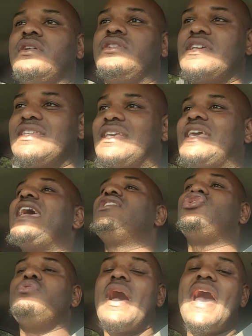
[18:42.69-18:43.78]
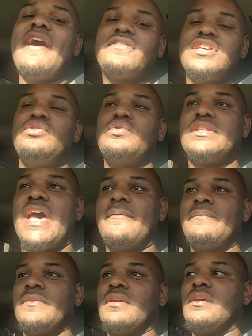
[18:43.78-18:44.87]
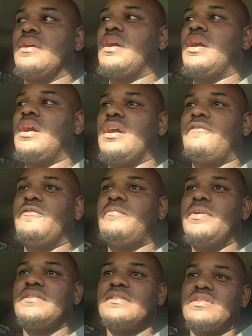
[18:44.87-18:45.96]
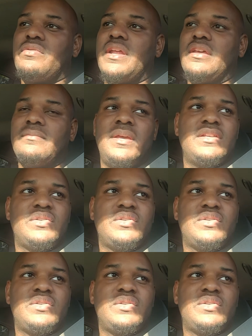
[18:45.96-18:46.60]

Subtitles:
just in case you have to use that for business credit, man.